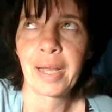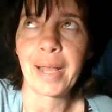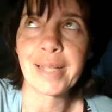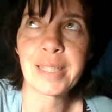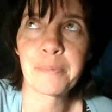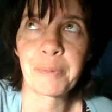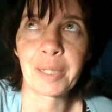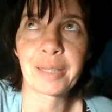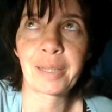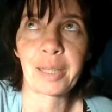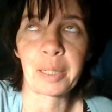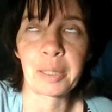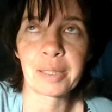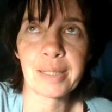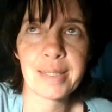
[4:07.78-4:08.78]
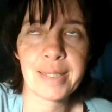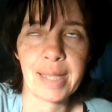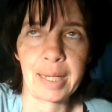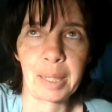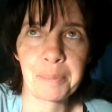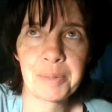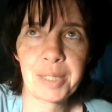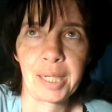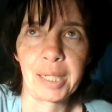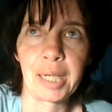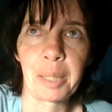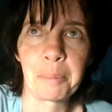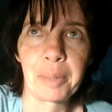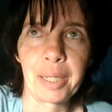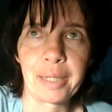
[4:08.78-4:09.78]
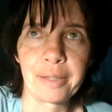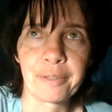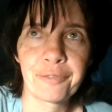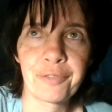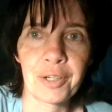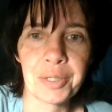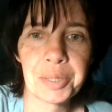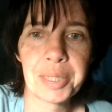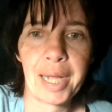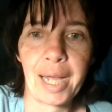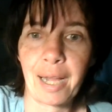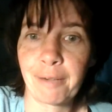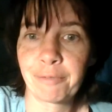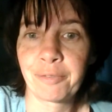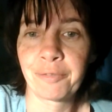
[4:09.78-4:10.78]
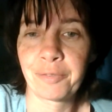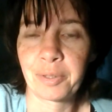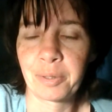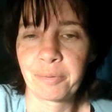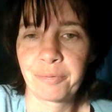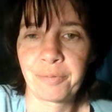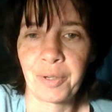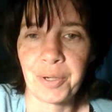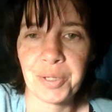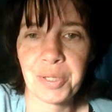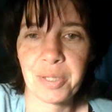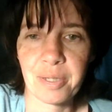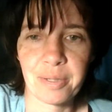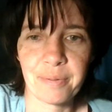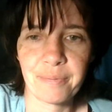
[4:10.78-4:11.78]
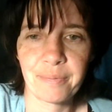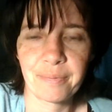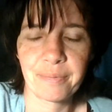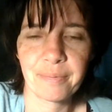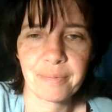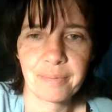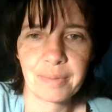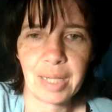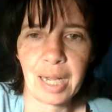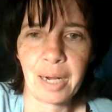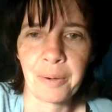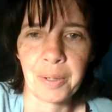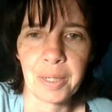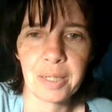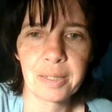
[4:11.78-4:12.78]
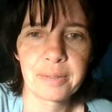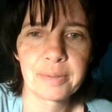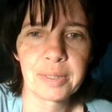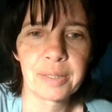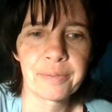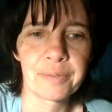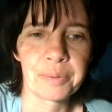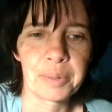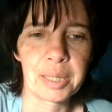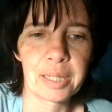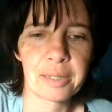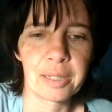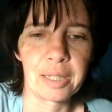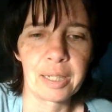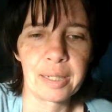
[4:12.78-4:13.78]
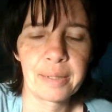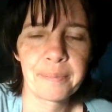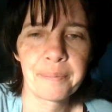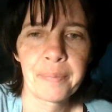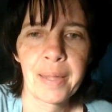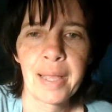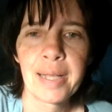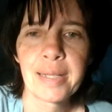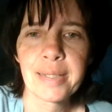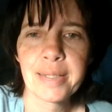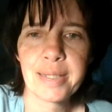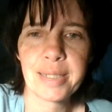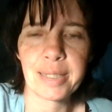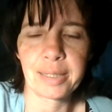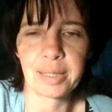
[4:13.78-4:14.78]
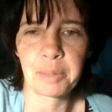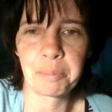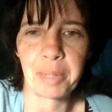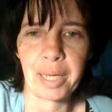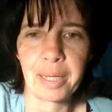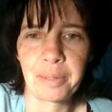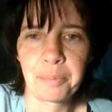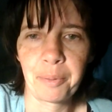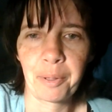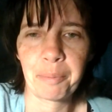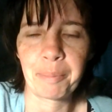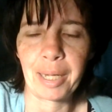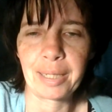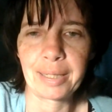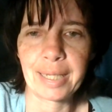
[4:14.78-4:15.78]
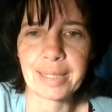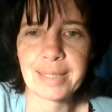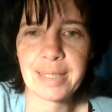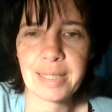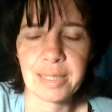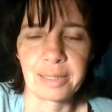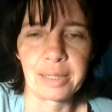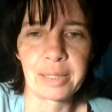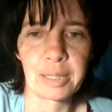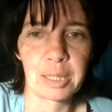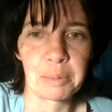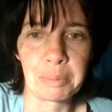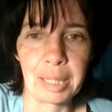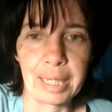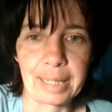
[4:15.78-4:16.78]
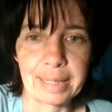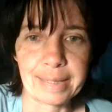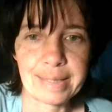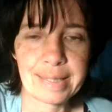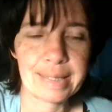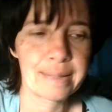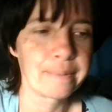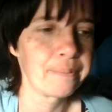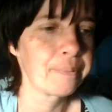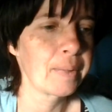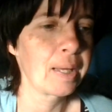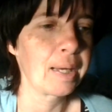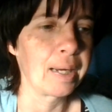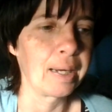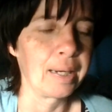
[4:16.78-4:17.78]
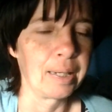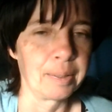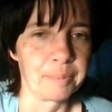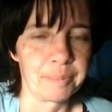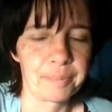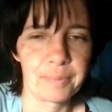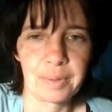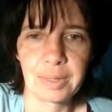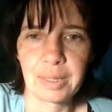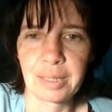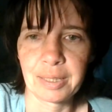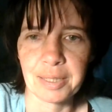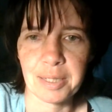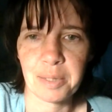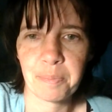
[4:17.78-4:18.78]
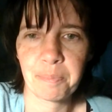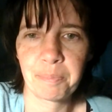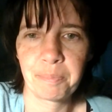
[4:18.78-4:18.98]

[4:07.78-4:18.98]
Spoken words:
spent the setup time and the first half of the first hour of the Readathon still in bed with my legs still under the blankets, and just